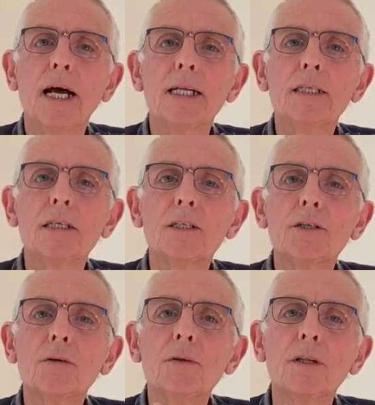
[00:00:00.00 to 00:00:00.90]
and a
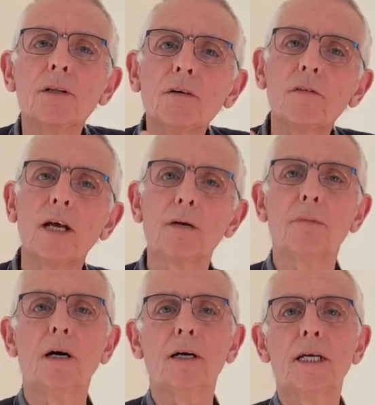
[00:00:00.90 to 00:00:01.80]
tool that looks like a
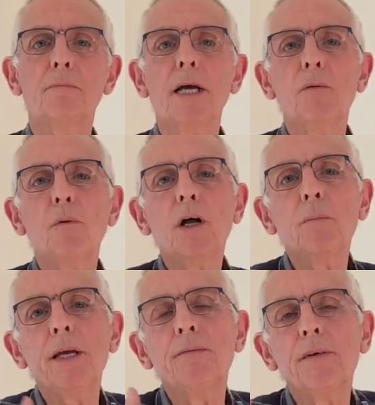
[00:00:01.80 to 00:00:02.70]
bargain may
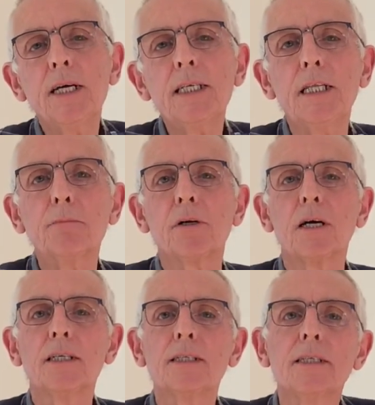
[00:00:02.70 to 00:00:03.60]
well be invitingly
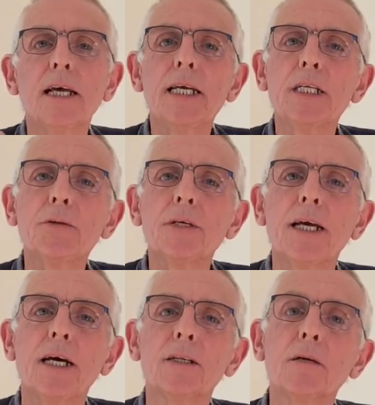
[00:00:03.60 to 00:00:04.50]
priced to take into
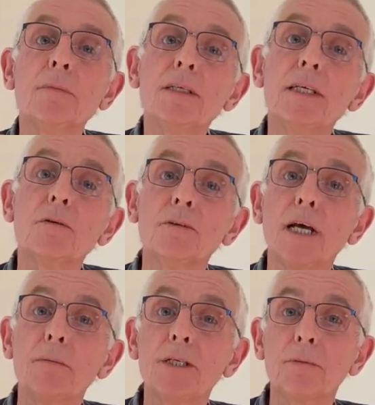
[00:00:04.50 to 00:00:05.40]
account a missing or
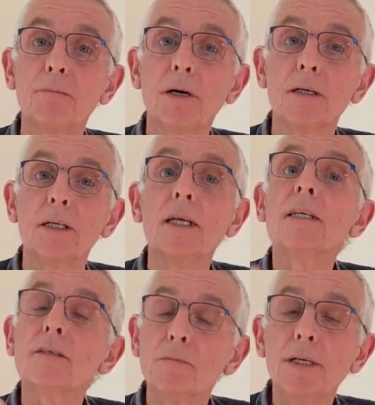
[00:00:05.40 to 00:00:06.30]
damaged component,
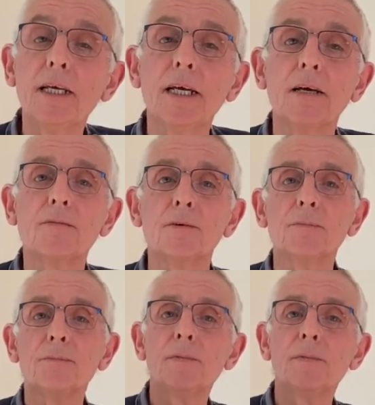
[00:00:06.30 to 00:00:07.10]
so be careful.